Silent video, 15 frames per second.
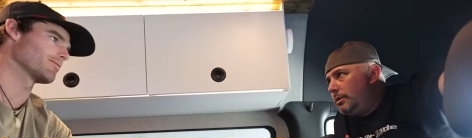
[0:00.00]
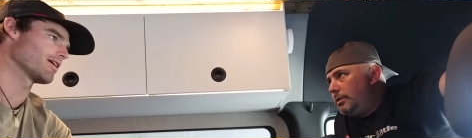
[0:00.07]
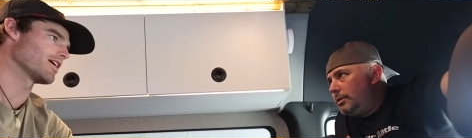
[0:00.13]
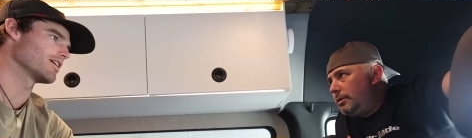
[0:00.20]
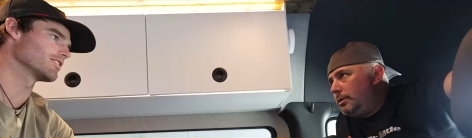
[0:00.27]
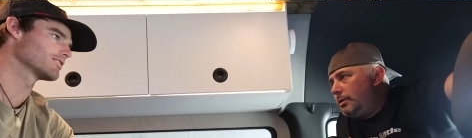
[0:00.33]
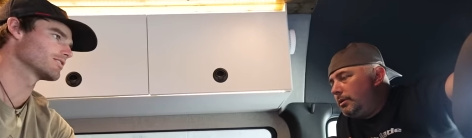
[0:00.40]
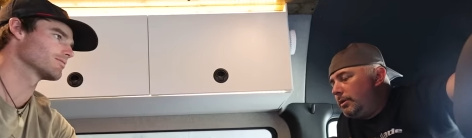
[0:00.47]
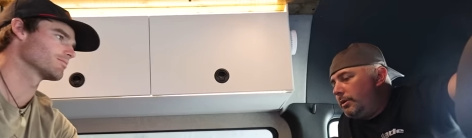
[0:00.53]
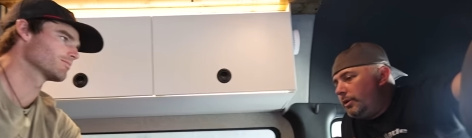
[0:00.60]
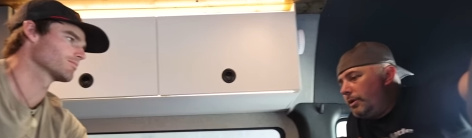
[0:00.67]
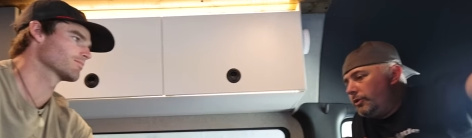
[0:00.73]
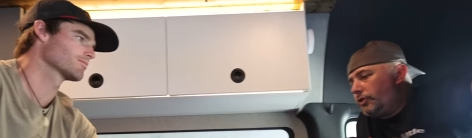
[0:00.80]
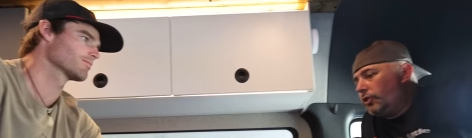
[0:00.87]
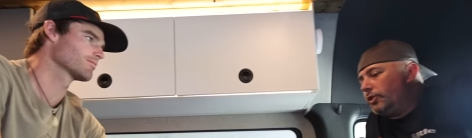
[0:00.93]
Speaker 1: space.
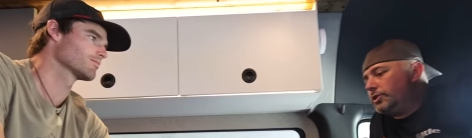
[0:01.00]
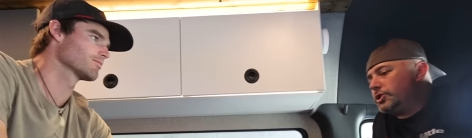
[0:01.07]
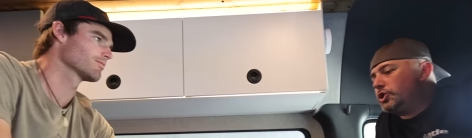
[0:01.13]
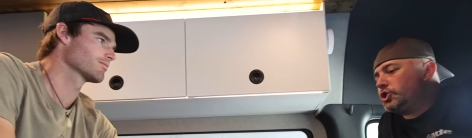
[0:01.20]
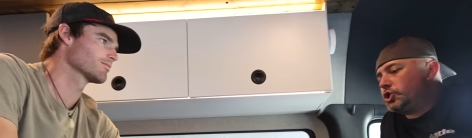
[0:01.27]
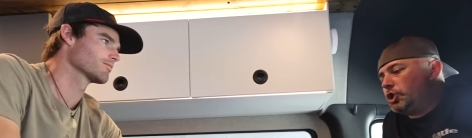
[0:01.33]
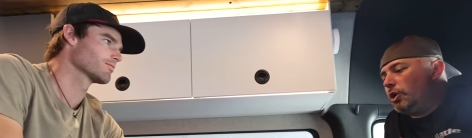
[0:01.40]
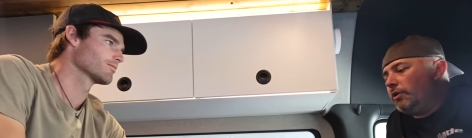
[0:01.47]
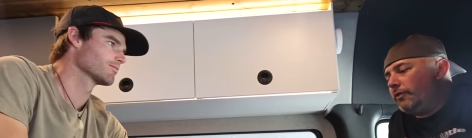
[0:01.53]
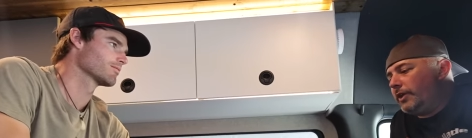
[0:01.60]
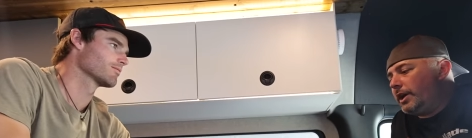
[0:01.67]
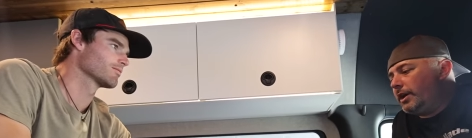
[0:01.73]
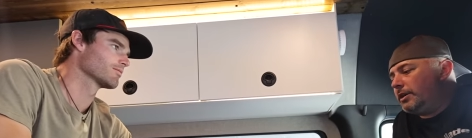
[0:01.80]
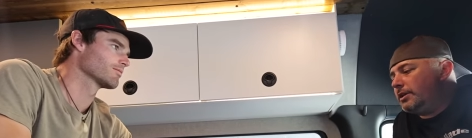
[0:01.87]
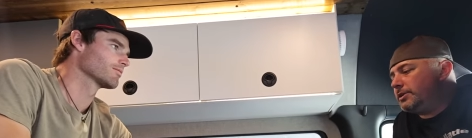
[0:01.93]
So this is show
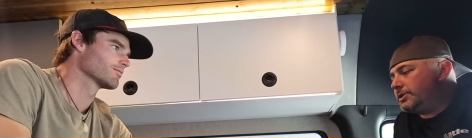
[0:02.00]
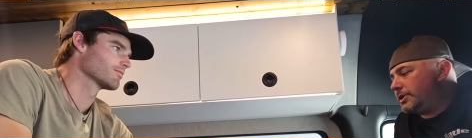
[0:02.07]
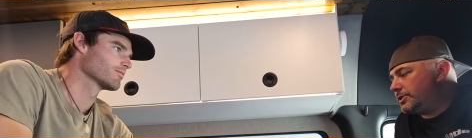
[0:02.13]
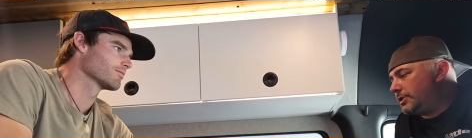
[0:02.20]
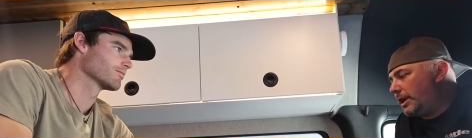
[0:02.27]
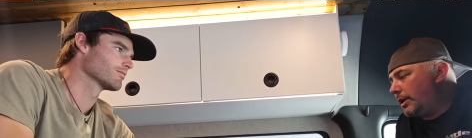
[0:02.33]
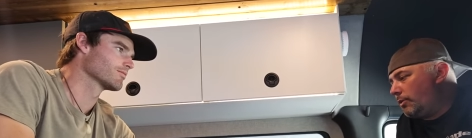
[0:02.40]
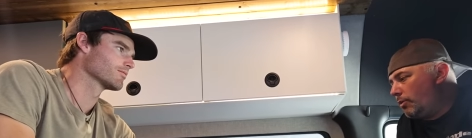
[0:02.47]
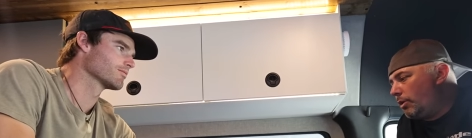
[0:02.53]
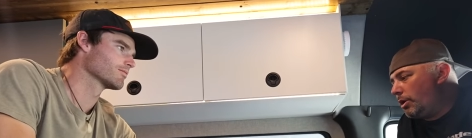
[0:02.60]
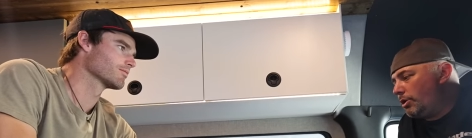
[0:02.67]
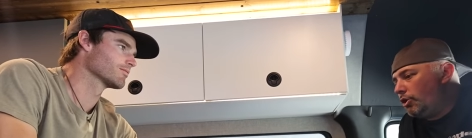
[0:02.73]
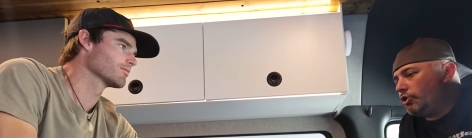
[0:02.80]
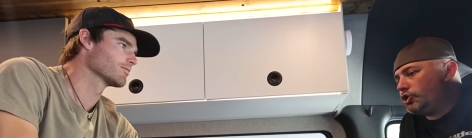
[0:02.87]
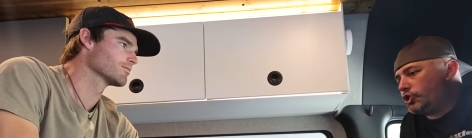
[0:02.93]
van. Is this like
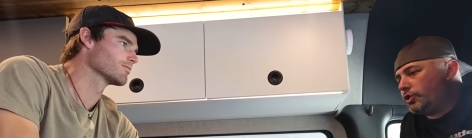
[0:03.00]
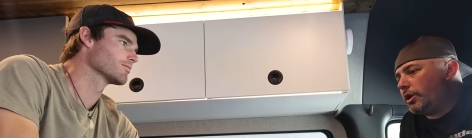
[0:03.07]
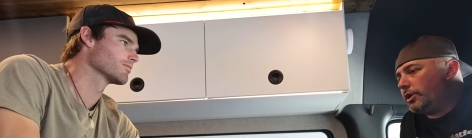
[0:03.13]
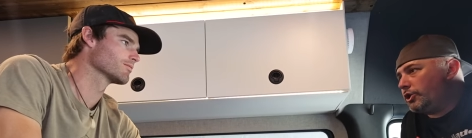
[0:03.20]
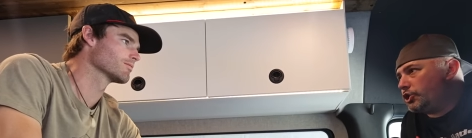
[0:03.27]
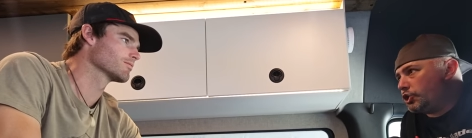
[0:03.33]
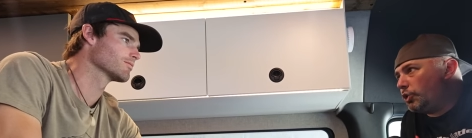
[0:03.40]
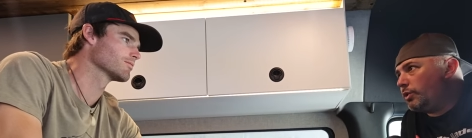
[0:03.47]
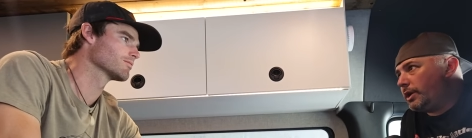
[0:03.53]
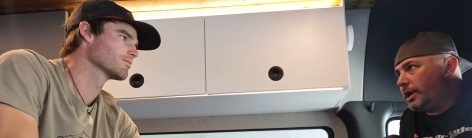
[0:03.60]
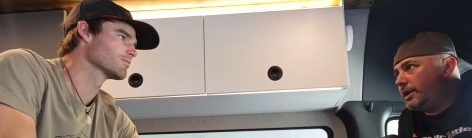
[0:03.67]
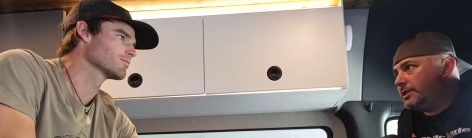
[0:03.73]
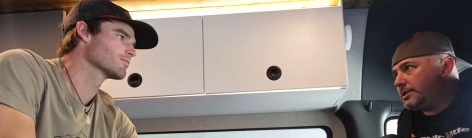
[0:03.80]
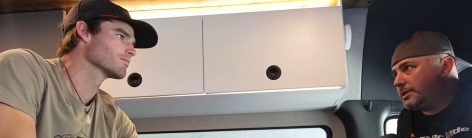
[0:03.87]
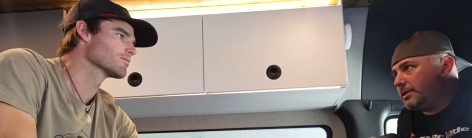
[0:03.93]
what you're trying to
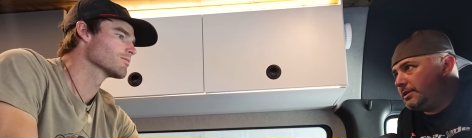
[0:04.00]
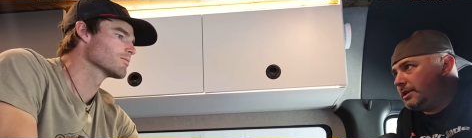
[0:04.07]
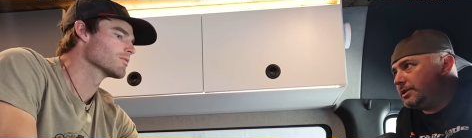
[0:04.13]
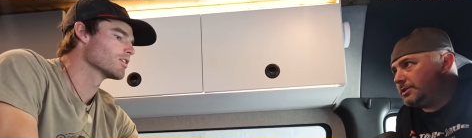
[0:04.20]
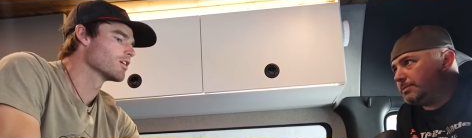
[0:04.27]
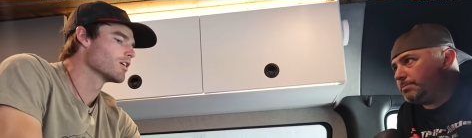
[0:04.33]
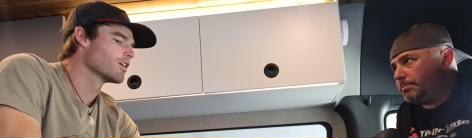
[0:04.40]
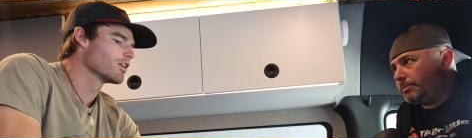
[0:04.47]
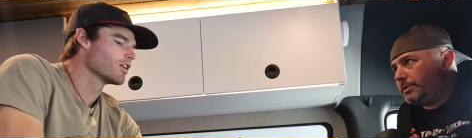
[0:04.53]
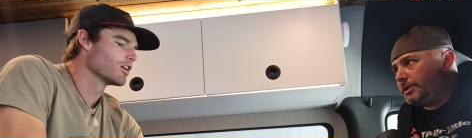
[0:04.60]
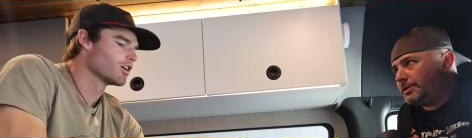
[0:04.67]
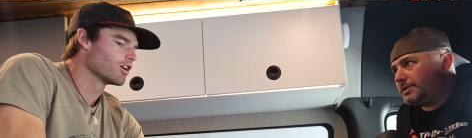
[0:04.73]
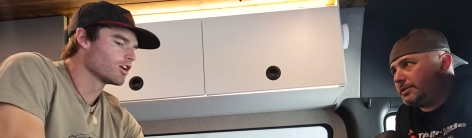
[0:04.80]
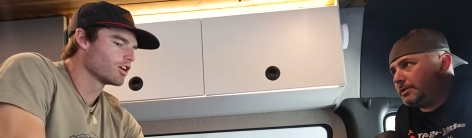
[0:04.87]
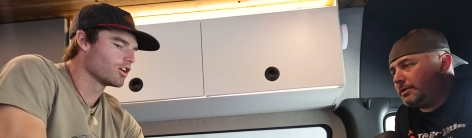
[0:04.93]
showcase? This
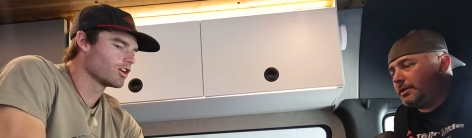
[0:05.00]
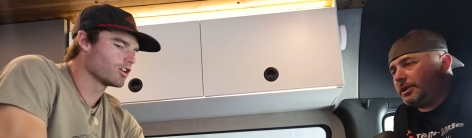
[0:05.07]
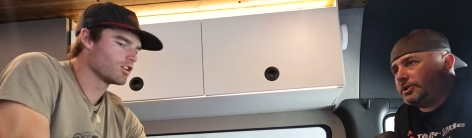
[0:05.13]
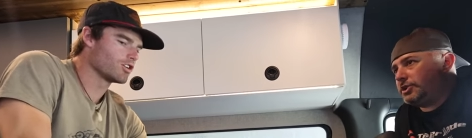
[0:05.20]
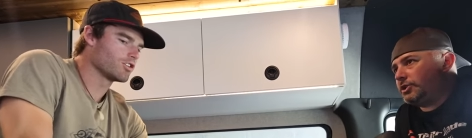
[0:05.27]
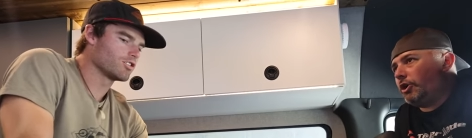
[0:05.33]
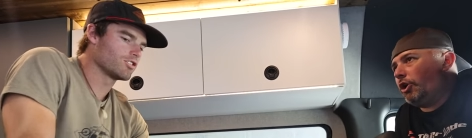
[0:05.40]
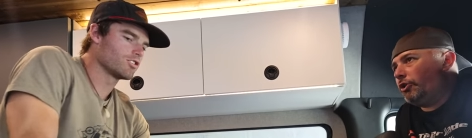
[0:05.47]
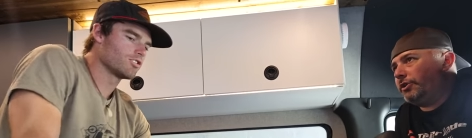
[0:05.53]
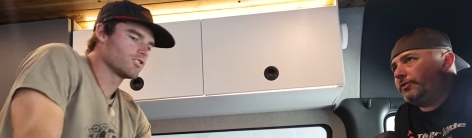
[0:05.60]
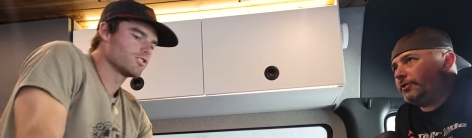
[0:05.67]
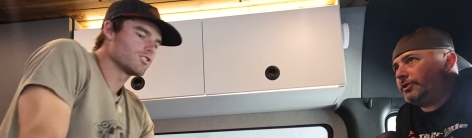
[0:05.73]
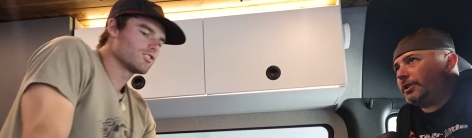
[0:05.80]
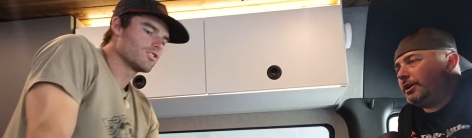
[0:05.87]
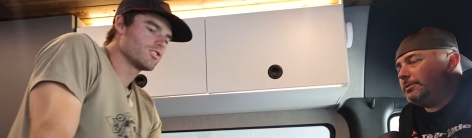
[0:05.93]
like just all
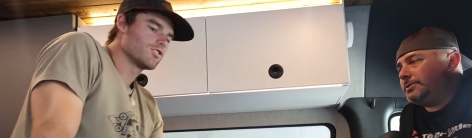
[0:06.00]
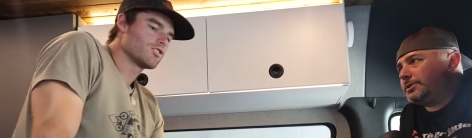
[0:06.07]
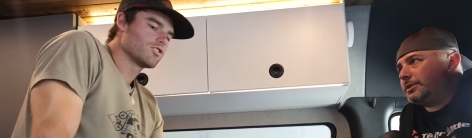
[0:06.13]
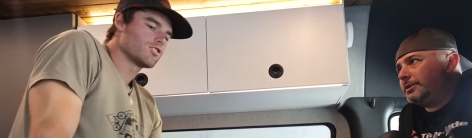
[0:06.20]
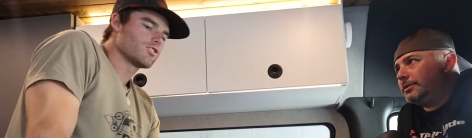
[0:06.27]
different types?